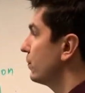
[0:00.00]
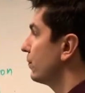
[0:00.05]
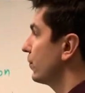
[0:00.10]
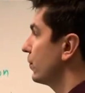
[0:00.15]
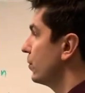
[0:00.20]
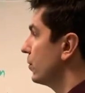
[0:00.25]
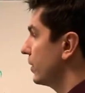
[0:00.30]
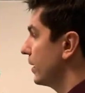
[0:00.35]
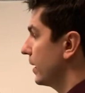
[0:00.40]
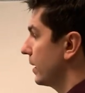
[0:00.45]
for
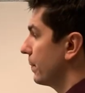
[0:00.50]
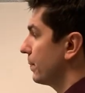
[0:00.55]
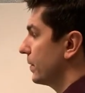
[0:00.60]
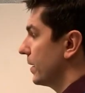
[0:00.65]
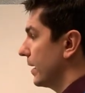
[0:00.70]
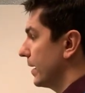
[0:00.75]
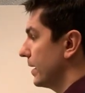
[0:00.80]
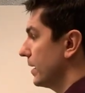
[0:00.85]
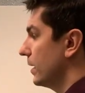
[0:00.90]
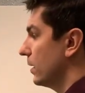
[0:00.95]
you to get up
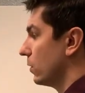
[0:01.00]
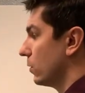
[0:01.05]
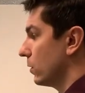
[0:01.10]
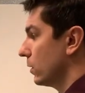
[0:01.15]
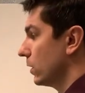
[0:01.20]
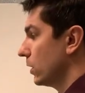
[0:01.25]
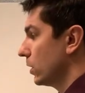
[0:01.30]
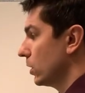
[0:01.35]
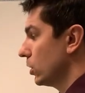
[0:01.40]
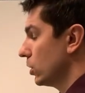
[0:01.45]
that hill.
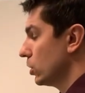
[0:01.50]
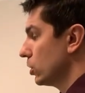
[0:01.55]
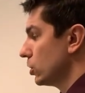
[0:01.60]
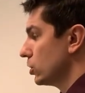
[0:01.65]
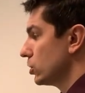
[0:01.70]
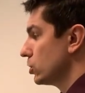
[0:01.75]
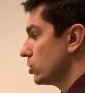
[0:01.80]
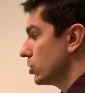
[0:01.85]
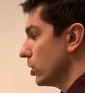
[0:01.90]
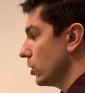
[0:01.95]

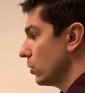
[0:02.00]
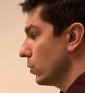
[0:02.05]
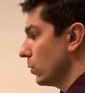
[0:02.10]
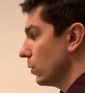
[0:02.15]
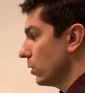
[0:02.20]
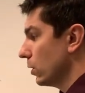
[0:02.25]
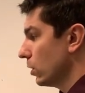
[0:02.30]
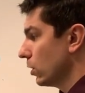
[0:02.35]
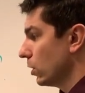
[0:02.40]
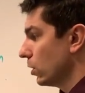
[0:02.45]
So
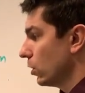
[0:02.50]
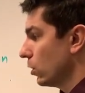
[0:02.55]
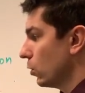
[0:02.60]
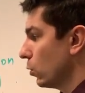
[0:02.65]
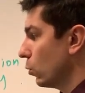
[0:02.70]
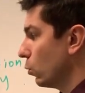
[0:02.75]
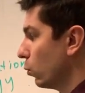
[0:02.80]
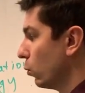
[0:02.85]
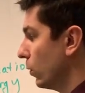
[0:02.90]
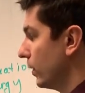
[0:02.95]

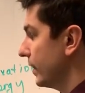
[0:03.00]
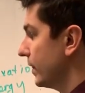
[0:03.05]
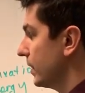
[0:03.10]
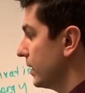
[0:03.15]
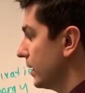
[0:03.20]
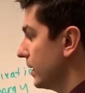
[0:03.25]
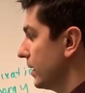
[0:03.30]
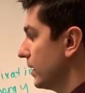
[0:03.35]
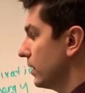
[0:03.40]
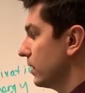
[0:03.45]
what
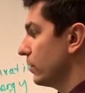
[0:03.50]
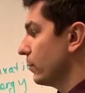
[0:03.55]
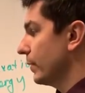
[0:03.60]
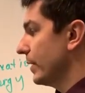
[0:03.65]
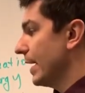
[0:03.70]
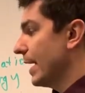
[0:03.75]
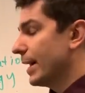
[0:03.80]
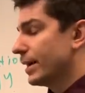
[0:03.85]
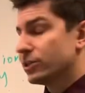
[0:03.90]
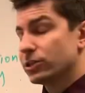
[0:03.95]
the
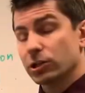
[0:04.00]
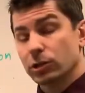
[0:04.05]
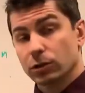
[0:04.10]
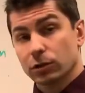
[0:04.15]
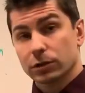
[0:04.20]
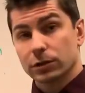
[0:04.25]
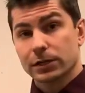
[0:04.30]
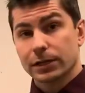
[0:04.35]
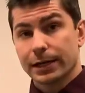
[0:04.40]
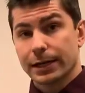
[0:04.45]
reaction
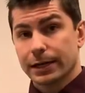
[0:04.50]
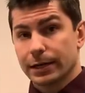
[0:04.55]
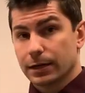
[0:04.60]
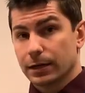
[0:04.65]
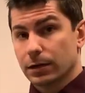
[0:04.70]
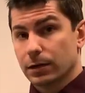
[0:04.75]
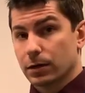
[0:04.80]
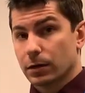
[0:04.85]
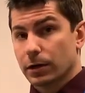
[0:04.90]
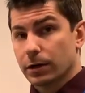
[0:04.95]
looks like
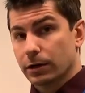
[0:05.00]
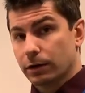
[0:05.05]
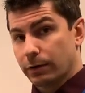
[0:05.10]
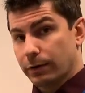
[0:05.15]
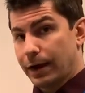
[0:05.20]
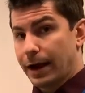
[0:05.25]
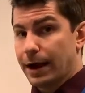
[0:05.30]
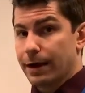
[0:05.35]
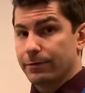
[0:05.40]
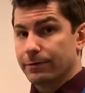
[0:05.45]
on a
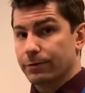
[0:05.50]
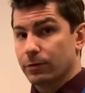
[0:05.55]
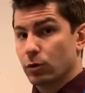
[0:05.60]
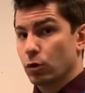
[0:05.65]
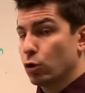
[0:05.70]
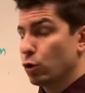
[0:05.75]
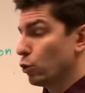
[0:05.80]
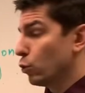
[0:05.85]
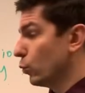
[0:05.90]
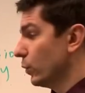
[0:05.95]
graph
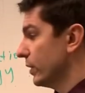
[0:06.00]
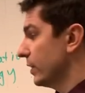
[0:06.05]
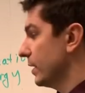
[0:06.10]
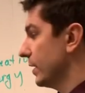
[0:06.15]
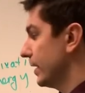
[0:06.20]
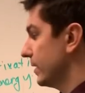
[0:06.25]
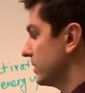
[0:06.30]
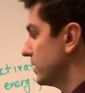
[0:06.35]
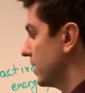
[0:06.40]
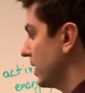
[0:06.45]
with an
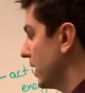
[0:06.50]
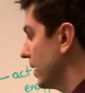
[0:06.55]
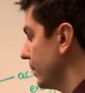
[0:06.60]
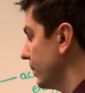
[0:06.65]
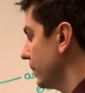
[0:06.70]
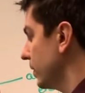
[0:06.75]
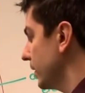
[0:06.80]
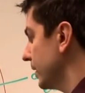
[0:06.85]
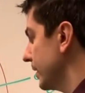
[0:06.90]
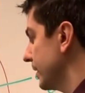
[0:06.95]
enzyme
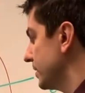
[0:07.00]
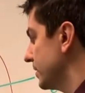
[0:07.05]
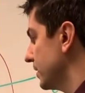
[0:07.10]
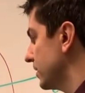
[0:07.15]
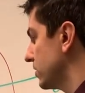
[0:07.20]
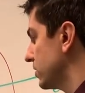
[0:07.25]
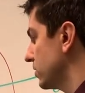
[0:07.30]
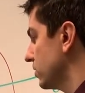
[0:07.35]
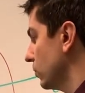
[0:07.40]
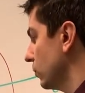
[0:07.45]
is
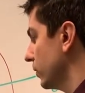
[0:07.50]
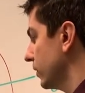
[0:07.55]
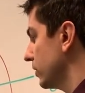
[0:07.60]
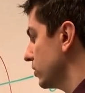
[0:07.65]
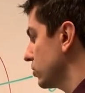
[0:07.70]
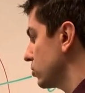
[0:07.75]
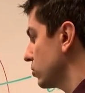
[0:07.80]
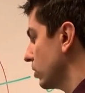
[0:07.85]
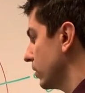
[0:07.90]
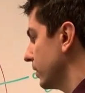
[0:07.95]
it's still going
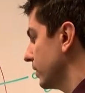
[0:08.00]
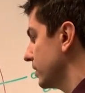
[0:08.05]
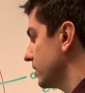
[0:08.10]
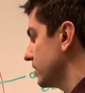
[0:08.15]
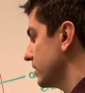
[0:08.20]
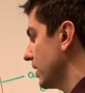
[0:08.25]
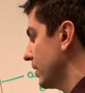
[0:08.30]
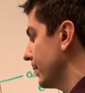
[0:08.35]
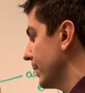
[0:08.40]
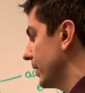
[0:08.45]
to start at the
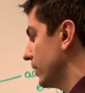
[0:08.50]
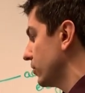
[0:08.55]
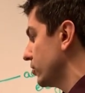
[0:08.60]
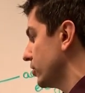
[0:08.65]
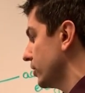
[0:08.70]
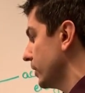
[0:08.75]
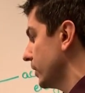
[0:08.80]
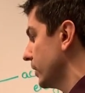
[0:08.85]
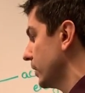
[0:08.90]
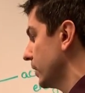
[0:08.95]
same
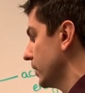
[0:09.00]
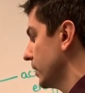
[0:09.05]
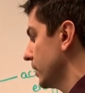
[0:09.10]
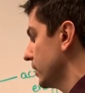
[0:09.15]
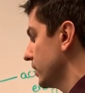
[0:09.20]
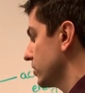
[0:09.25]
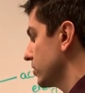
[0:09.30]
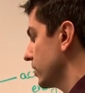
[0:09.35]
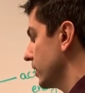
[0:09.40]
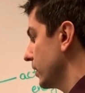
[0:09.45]
energy.
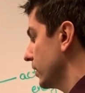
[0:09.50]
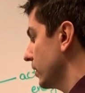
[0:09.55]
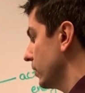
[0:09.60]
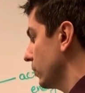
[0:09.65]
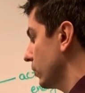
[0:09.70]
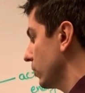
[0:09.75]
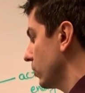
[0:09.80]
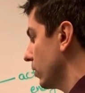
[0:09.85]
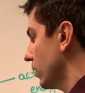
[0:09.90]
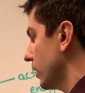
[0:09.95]
It's going to go
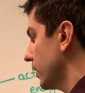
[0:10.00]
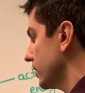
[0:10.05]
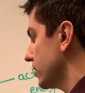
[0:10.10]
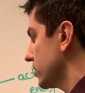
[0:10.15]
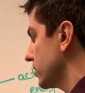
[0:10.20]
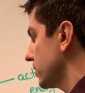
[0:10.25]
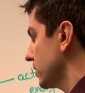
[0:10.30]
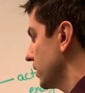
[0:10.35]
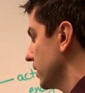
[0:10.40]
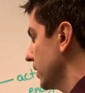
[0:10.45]

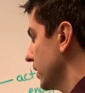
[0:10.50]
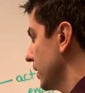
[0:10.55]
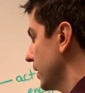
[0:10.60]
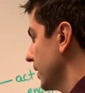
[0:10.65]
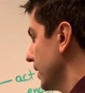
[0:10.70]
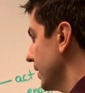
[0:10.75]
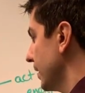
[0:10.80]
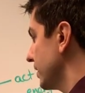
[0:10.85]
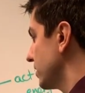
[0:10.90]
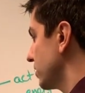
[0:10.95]
across,
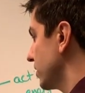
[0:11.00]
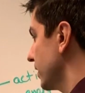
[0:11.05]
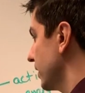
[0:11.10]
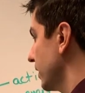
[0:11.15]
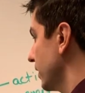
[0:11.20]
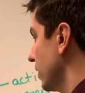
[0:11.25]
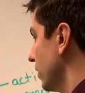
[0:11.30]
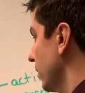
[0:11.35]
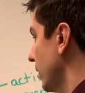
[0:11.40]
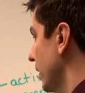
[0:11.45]
it's going to
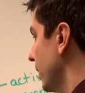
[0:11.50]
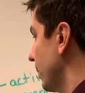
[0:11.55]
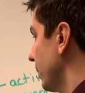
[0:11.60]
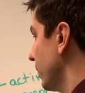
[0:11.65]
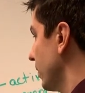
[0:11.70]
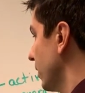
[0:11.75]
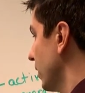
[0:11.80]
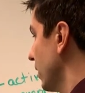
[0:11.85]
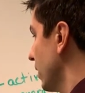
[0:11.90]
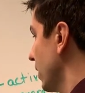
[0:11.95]
go up,
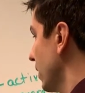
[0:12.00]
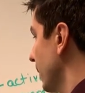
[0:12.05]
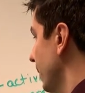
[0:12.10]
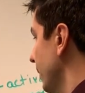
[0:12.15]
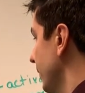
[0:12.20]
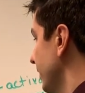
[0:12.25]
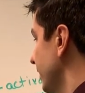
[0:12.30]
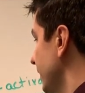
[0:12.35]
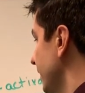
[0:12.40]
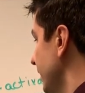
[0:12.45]

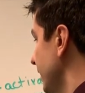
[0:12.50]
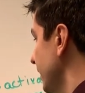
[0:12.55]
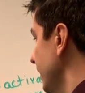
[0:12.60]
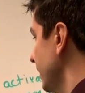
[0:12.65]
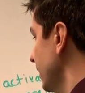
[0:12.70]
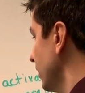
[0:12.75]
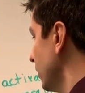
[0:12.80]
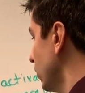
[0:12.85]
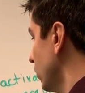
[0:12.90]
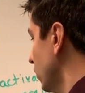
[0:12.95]
but the
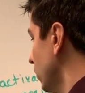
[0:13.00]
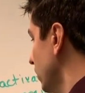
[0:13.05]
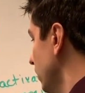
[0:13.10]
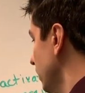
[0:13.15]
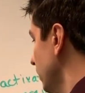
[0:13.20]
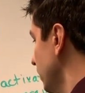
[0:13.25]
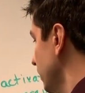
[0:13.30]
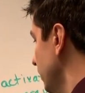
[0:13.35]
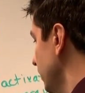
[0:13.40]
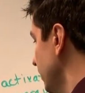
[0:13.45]
hill
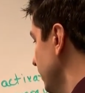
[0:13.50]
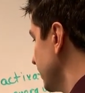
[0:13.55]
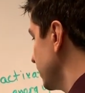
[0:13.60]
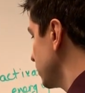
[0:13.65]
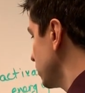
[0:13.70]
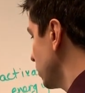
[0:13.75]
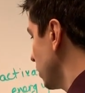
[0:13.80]
is